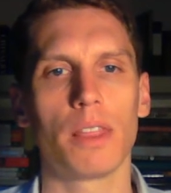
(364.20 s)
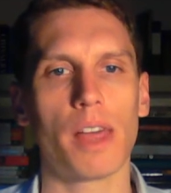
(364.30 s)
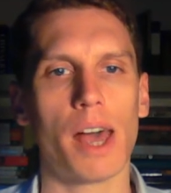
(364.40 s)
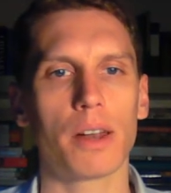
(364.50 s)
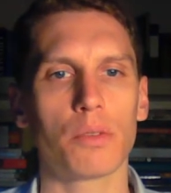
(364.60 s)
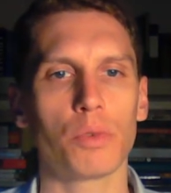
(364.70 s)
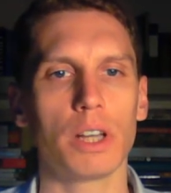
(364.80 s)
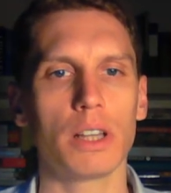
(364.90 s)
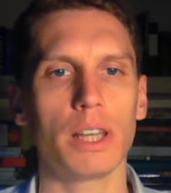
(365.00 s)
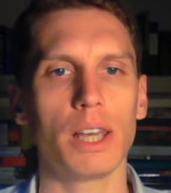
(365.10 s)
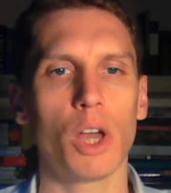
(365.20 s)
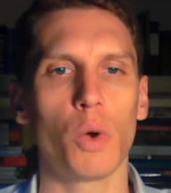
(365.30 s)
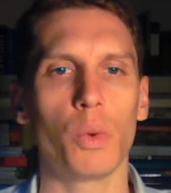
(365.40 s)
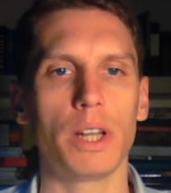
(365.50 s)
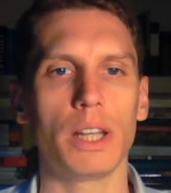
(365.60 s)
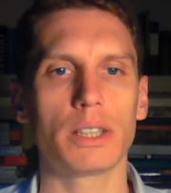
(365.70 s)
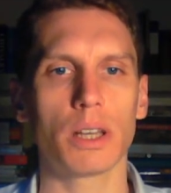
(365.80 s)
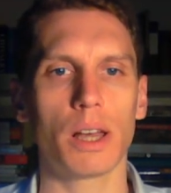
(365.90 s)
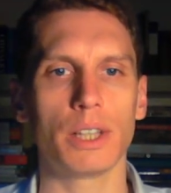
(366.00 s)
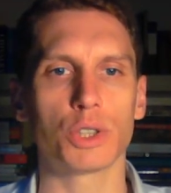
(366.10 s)
that really we need
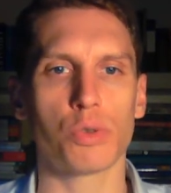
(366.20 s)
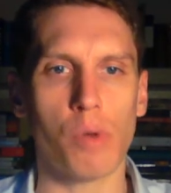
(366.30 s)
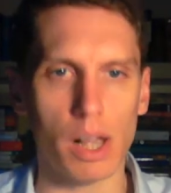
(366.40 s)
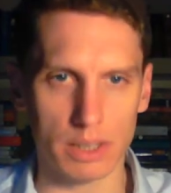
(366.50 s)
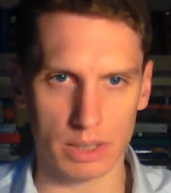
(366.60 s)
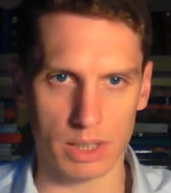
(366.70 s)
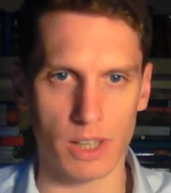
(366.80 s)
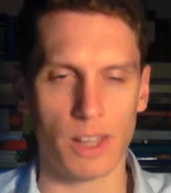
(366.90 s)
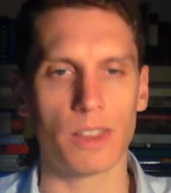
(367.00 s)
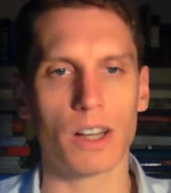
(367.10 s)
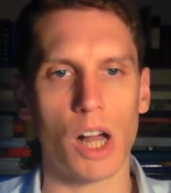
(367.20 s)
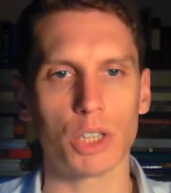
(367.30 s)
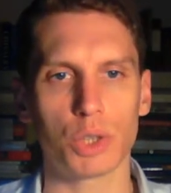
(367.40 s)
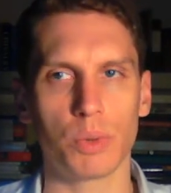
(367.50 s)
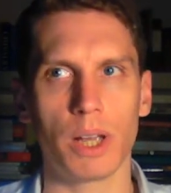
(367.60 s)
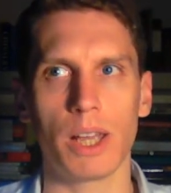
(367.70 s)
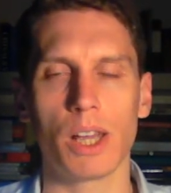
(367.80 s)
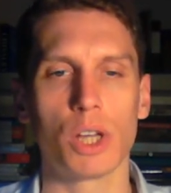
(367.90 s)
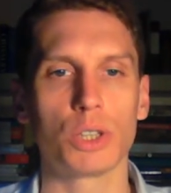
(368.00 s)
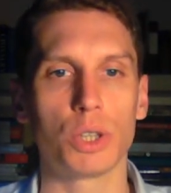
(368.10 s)
to entrust the
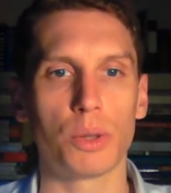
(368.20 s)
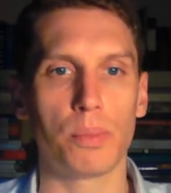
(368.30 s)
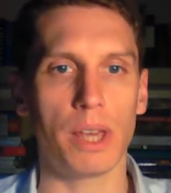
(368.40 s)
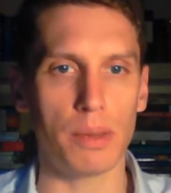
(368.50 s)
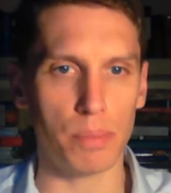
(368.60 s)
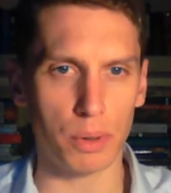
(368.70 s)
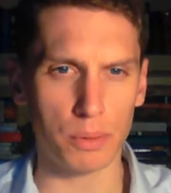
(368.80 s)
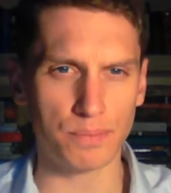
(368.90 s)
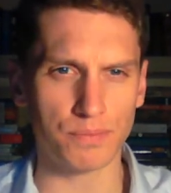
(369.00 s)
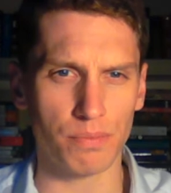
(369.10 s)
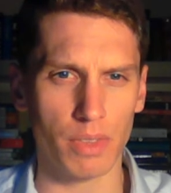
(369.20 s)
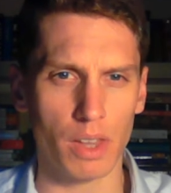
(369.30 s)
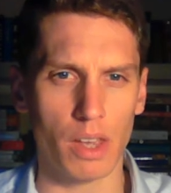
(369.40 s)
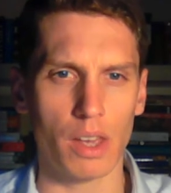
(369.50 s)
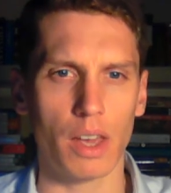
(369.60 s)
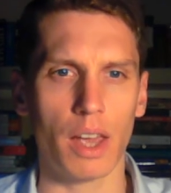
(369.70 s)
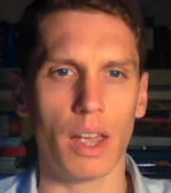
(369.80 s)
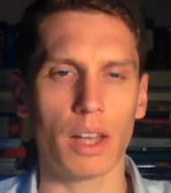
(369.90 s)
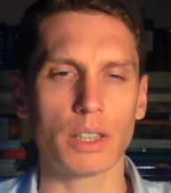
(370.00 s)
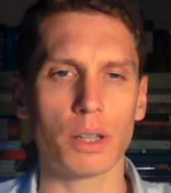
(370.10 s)
country to the people,
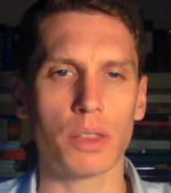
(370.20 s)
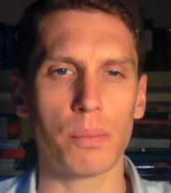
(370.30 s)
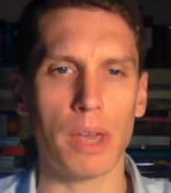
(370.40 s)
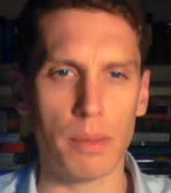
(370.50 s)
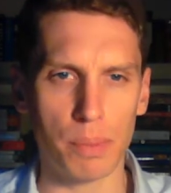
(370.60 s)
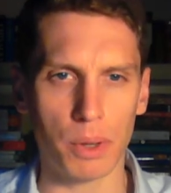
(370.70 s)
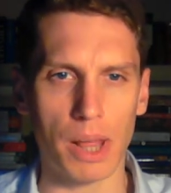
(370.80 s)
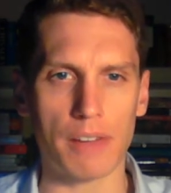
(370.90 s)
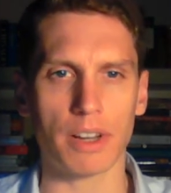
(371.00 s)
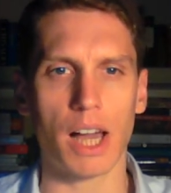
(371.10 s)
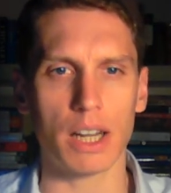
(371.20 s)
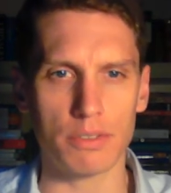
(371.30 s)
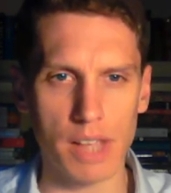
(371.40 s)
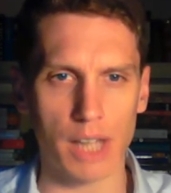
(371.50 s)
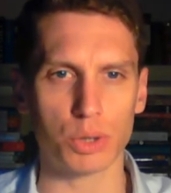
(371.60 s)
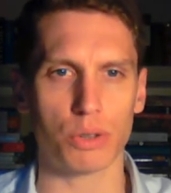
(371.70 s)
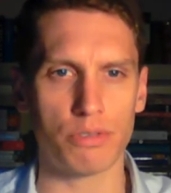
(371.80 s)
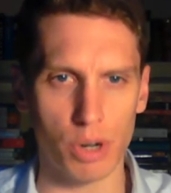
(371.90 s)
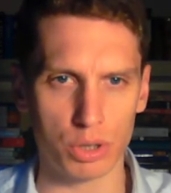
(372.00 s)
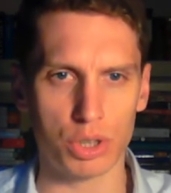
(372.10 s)
and the people have a kind of natural
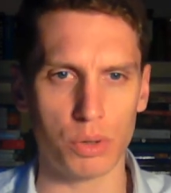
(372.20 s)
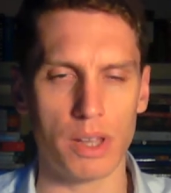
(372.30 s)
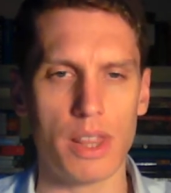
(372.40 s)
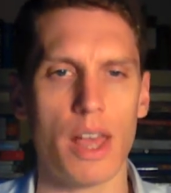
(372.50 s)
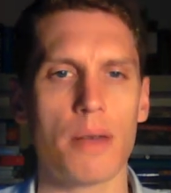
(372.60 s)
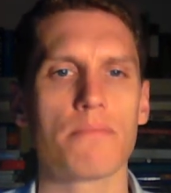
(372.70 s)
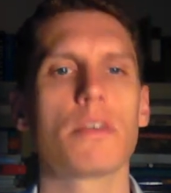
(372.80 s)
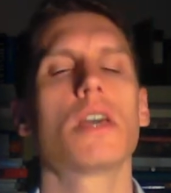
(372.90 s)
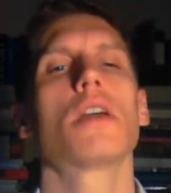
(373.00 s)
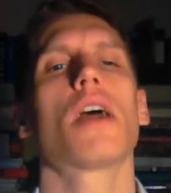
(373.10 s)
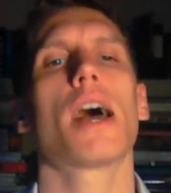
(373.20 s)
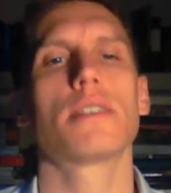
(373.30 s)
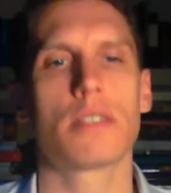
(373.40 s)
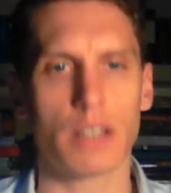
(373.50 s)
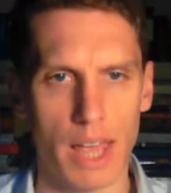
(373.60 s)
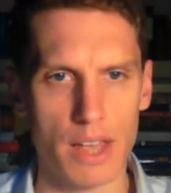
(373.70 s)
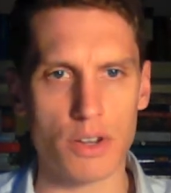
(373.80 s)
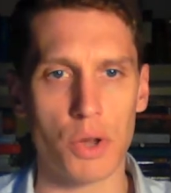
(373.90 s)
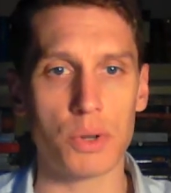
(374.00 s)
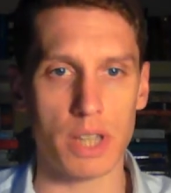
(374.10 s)
virtue in them as the
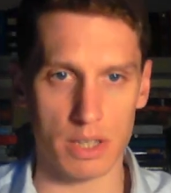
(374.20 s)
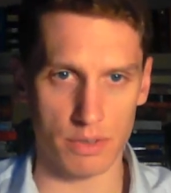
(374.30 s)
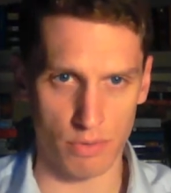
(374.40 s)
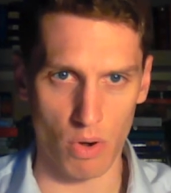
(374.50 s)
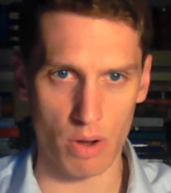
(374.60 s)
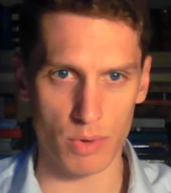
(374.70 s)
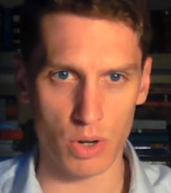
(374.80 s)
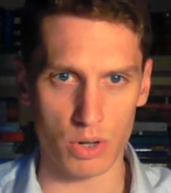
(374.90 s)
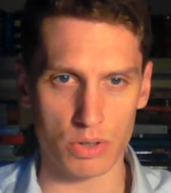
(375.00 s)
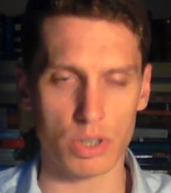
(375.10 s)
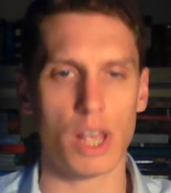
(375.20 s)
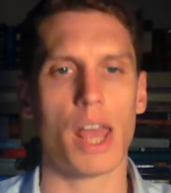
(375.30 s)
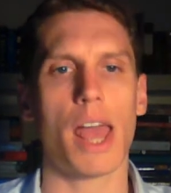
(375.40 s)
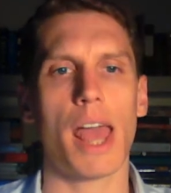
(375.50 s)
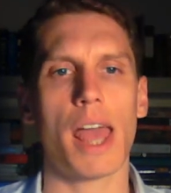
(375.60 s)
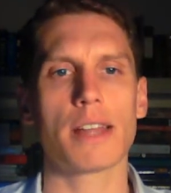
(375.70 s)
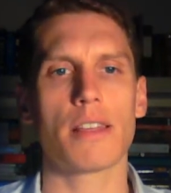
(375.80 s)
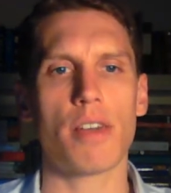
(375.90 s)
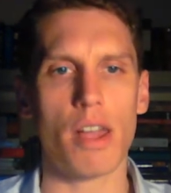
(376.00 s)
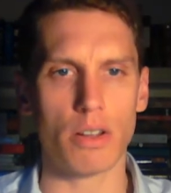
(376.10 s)
landowners, as the farmers, and
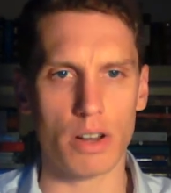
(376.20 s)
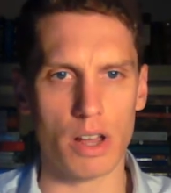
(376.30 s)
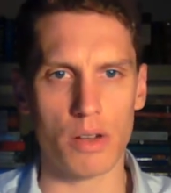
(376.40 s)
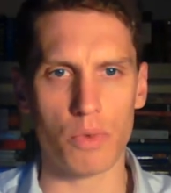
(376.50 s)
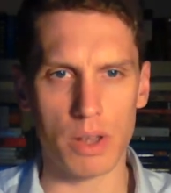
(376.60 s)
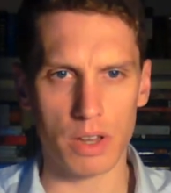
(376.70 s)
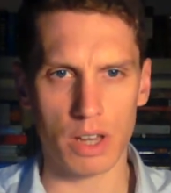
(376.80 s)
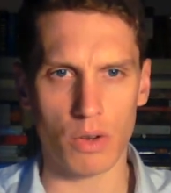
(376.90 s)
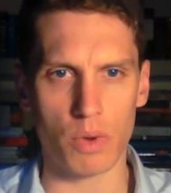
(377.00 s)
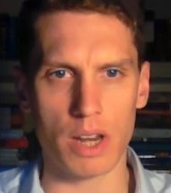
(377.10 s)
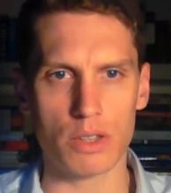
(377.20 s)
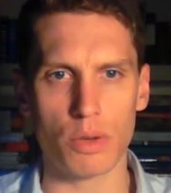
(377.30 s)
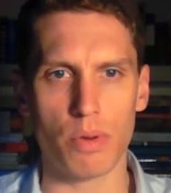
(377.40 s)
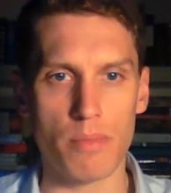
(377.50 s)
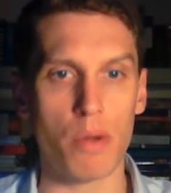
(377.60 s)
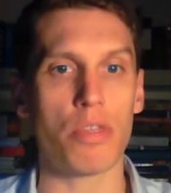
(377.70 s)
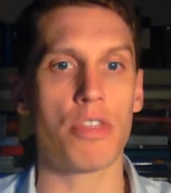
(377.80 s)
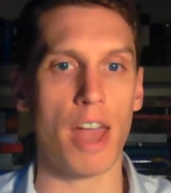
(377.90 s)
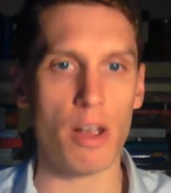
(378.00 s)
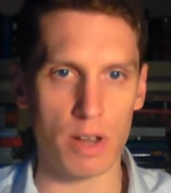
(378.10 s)
they're gonna we need to promote
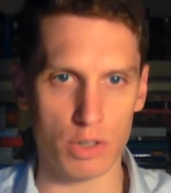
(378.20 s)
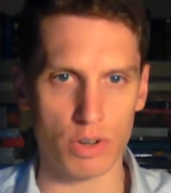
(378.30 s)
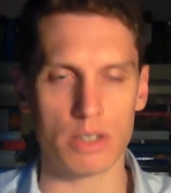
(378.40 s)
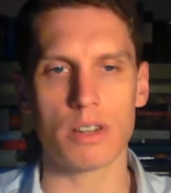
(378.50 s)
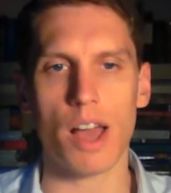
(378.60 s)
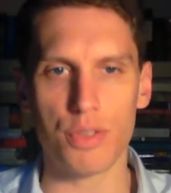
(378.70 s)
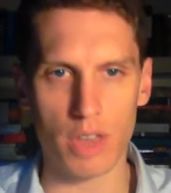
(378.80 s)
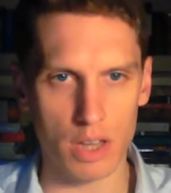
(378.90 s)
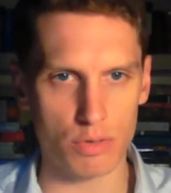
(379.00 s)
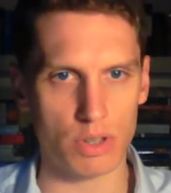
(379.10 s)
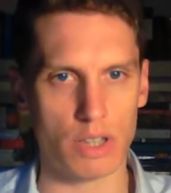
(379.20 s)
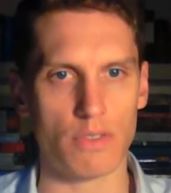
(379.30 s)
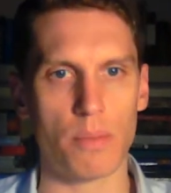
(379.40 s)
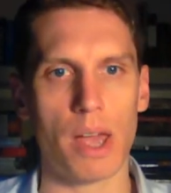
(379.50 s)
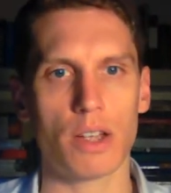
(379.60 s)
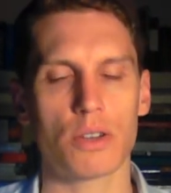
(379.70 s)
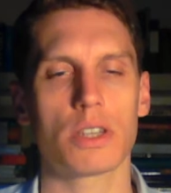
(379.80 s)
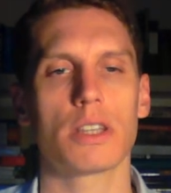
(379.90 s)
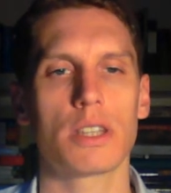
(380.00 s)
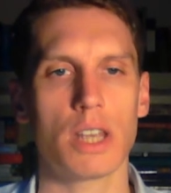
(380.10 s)
their interests, not the interests of the
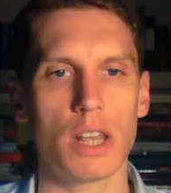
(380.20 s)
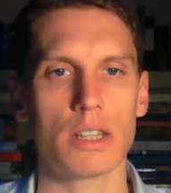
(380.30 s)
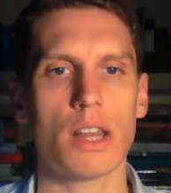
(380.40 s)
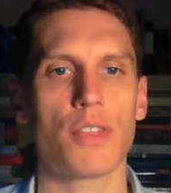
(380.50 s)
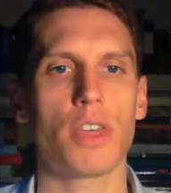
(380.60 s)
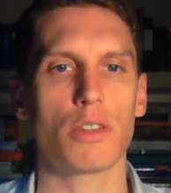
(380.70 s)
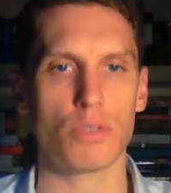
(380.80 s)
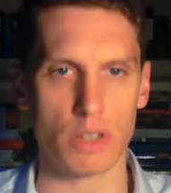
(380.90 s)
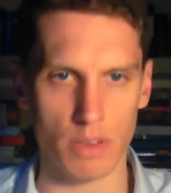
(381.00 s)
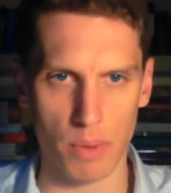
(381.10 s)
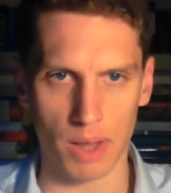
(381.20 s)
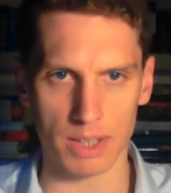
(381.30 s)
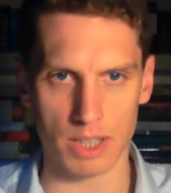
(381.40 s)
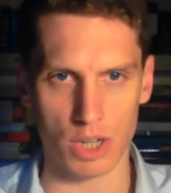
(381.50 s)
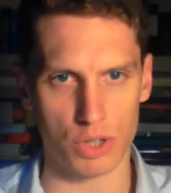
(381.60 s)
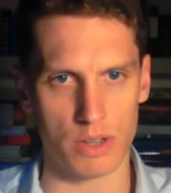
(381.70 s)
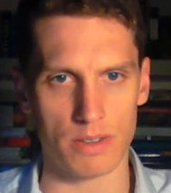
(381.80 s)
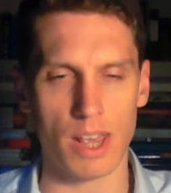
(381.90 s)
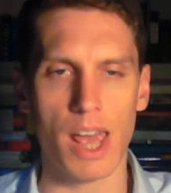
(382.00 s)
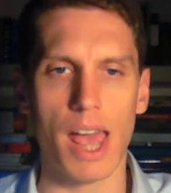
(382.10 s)
bankers in the cities, not the interests of the politicians.